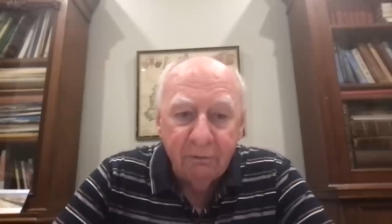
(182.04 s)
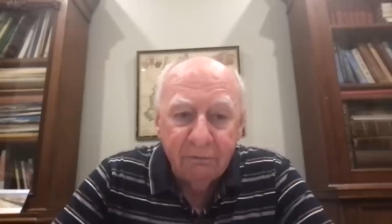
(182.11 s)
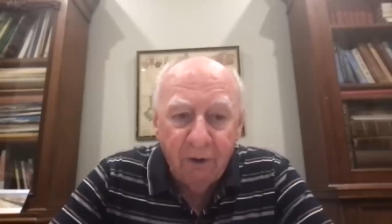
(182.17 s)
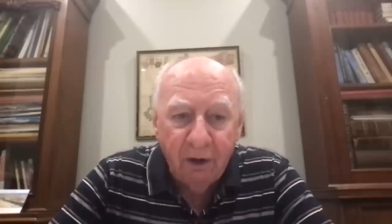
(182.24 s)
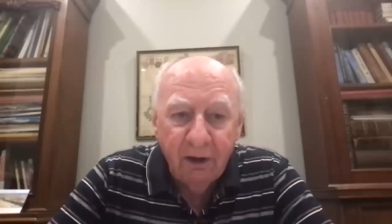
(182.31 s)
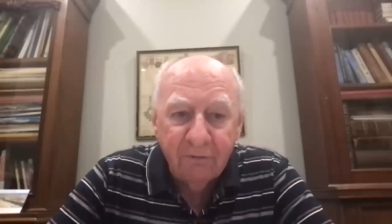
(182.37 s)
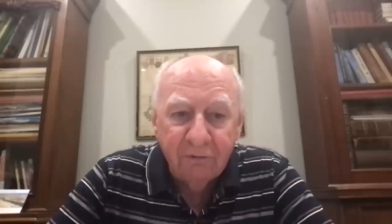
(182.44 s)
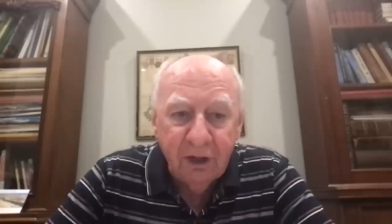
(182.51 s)
of
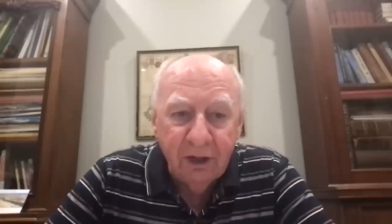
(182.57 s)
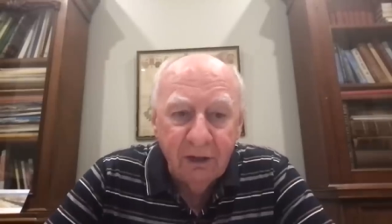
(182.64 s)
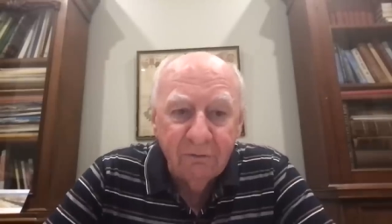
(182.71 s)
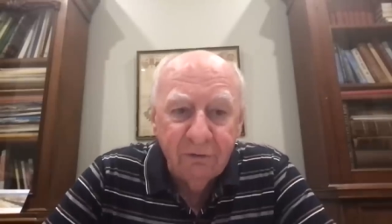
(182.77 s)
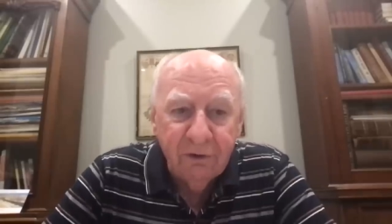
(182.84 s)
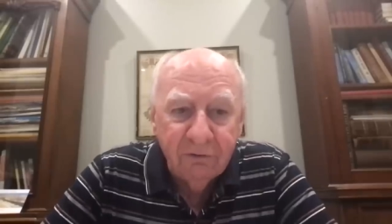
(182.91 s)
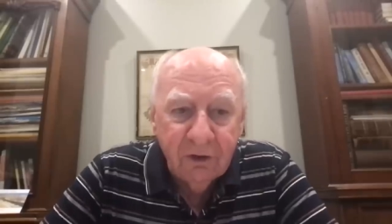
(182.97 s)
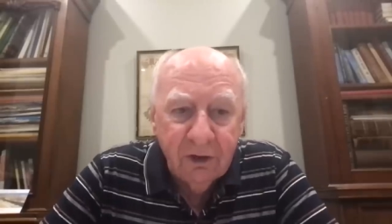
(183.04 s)
5,
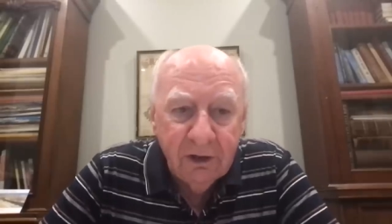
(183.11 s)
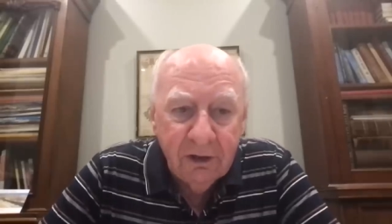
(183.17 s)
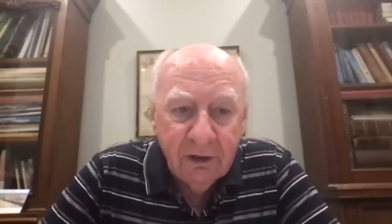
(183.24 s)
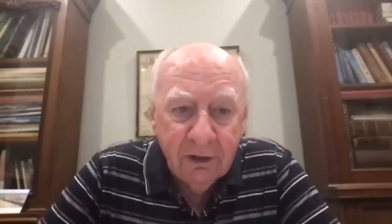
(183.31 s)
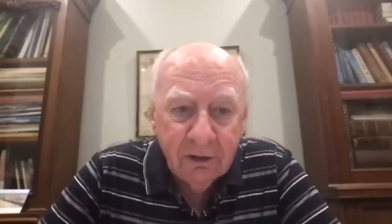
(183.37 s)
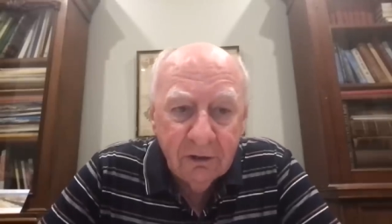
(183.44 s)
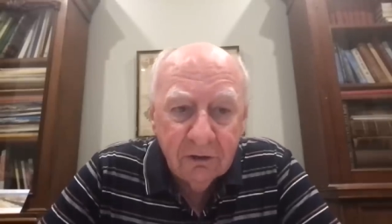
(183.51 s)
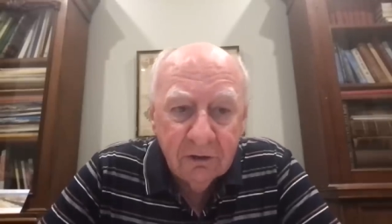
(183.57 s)
10, 15
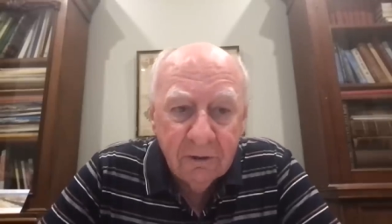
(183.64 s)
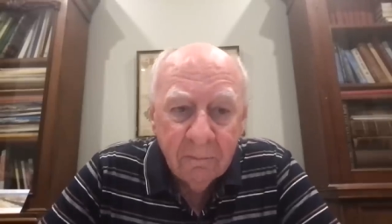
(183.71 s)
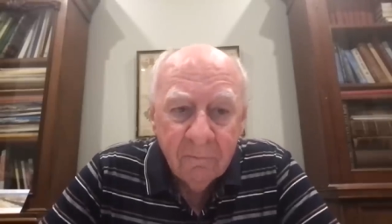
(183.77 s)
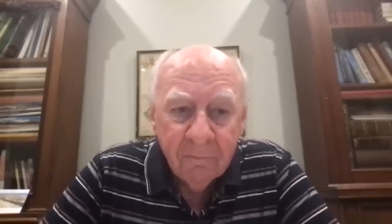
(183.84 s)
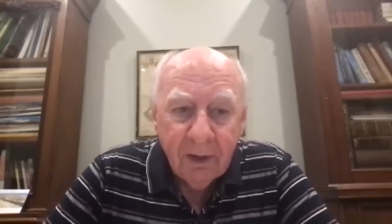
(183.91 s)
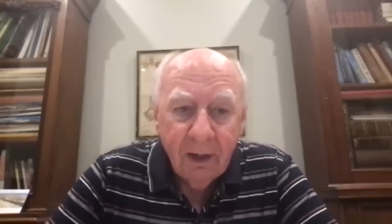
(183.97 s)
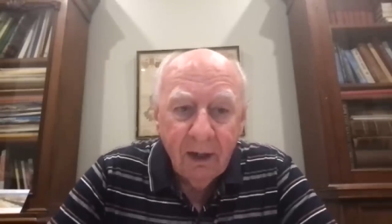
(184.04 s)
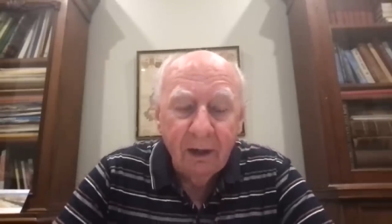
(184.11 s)
years,
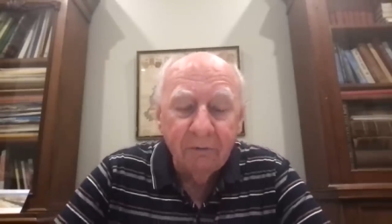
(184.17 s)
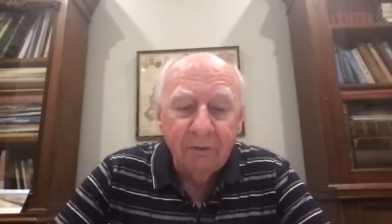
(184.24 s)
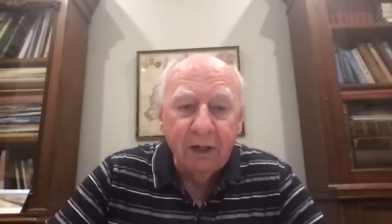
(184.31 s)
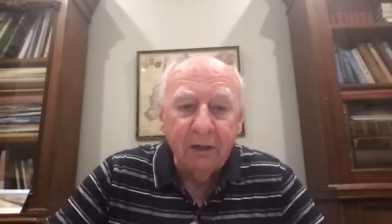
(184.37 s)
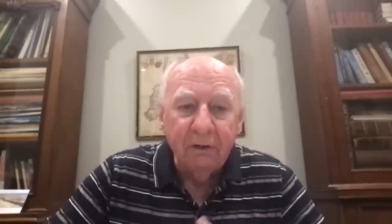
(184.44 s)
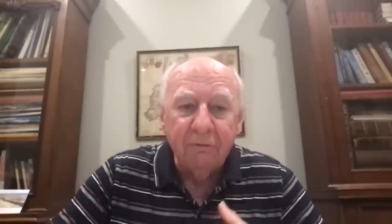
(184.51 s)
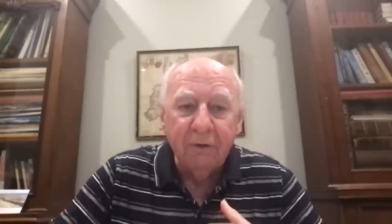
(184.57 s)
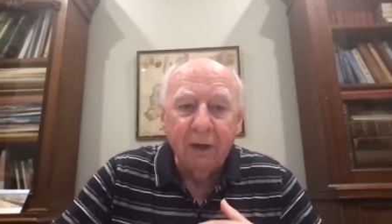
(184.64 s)
uh,
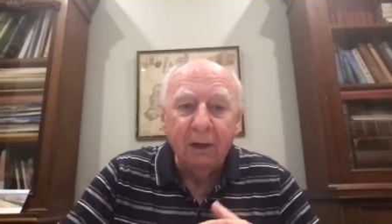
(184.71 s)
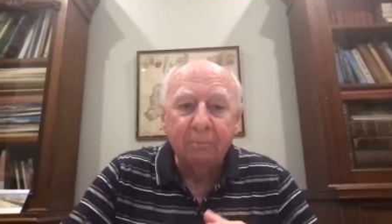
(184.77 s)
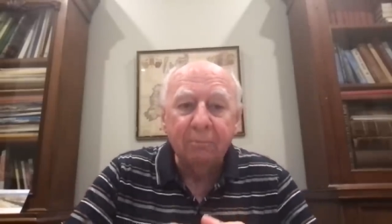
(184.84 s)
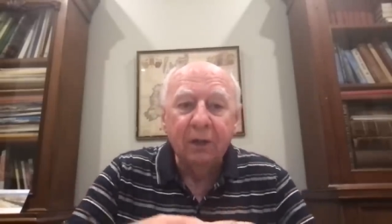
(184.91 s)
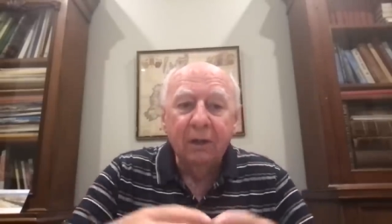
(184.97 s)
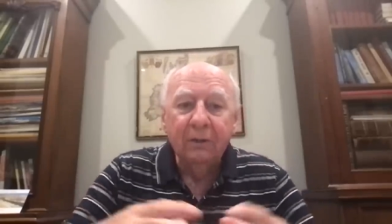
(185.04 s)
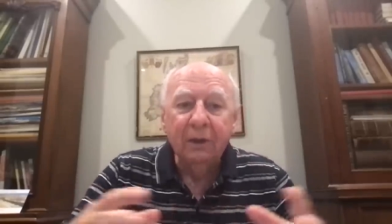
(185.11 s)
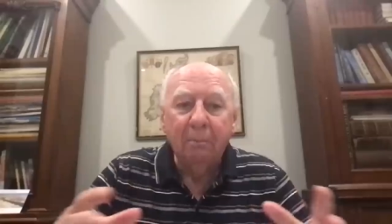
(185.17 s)
they
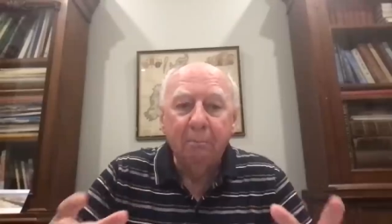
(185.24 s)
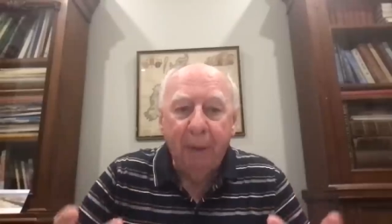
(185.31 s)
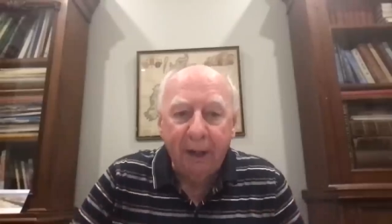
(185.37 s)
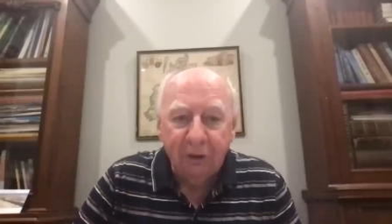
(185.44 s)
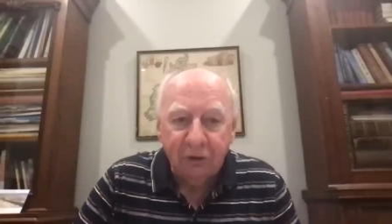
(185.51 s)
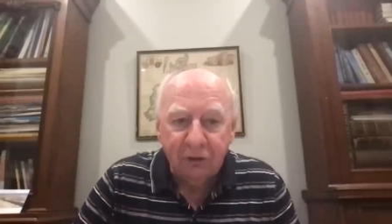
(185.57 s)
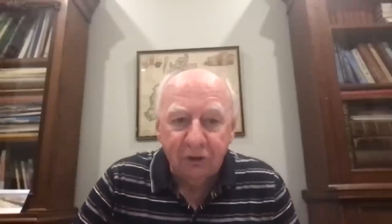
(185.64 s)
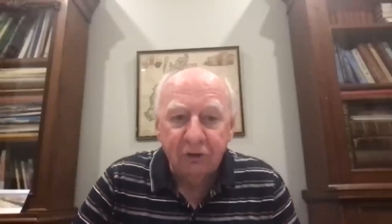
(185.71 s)
developed the
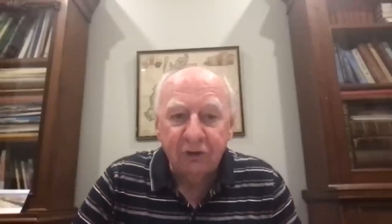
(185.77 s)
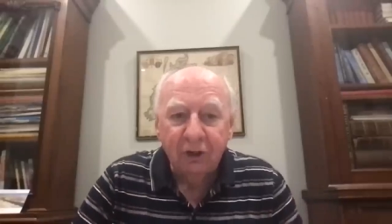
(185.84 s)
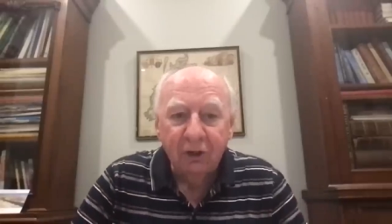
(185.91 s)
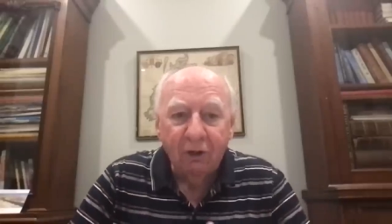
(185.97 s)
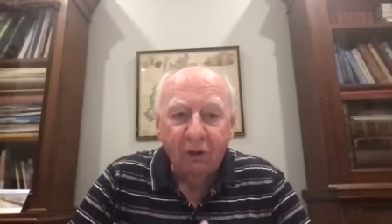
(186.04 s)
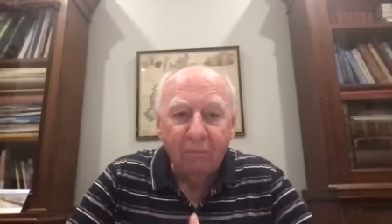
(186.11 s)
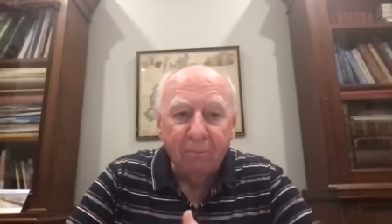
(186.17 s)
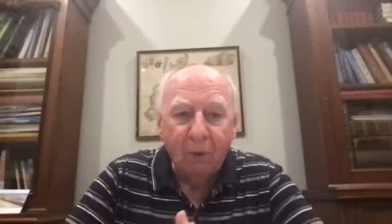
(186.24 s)
basis
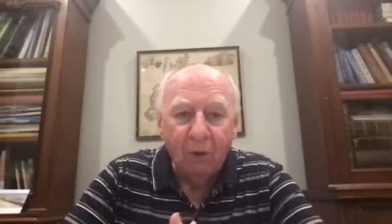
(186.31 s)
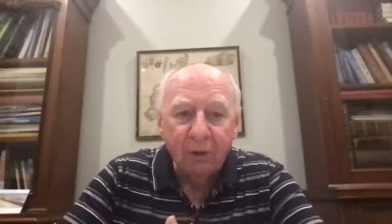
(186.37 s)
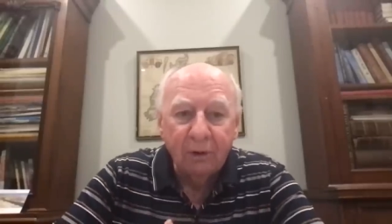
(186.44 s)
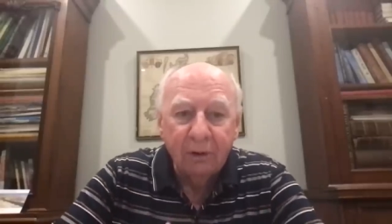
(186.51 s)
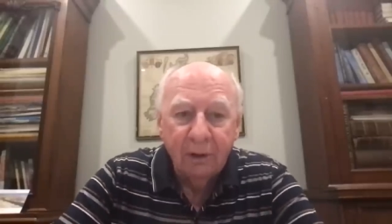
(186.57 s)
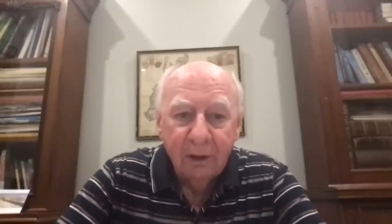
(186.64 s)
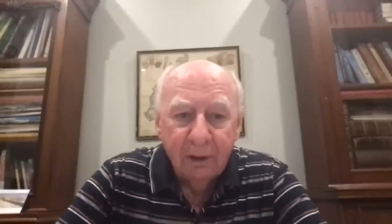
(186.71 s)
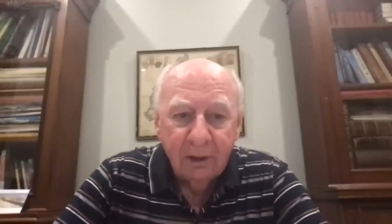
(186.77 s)
of
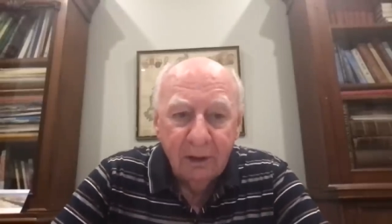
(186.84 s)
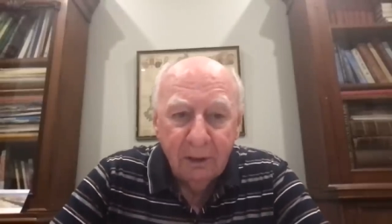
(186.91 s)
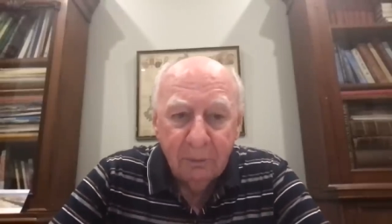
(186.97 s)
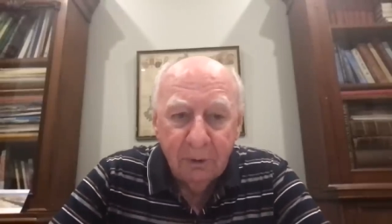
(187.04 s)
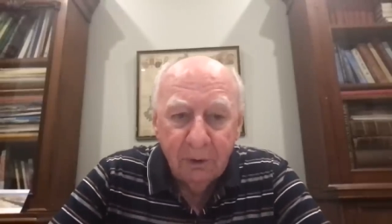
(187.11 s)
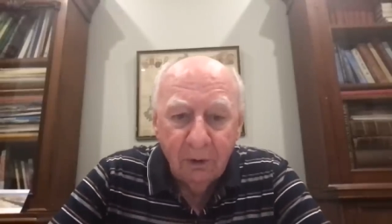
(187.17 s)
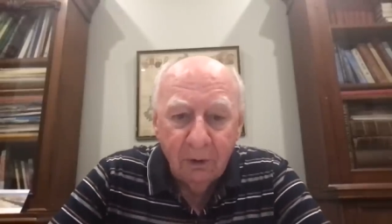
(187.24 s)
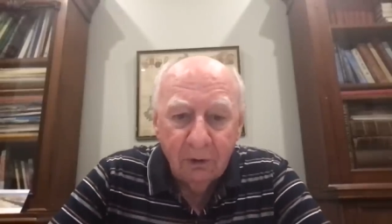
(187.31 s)
modern
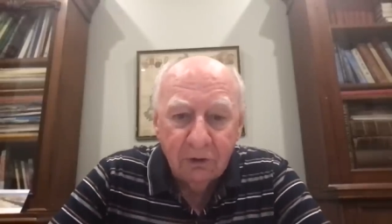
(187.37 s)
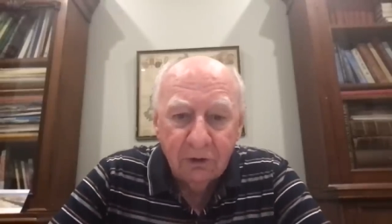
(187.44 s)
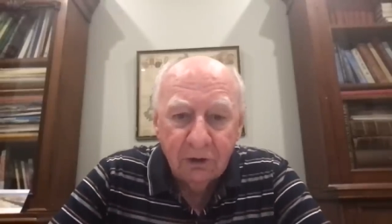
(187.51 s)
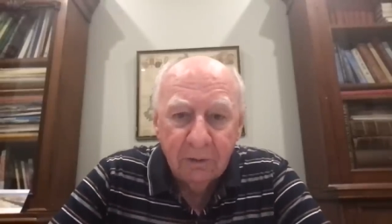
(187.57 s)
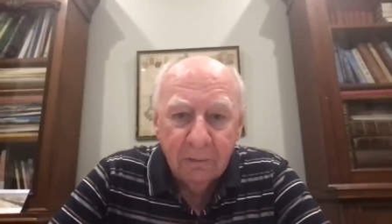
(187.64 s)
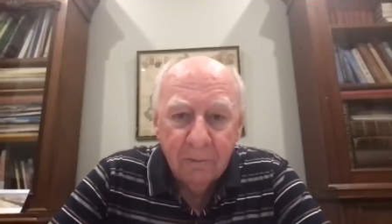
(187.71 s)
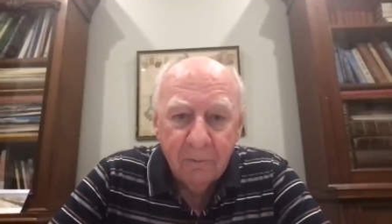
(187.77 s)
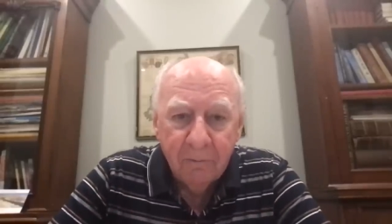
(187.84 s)
immunology.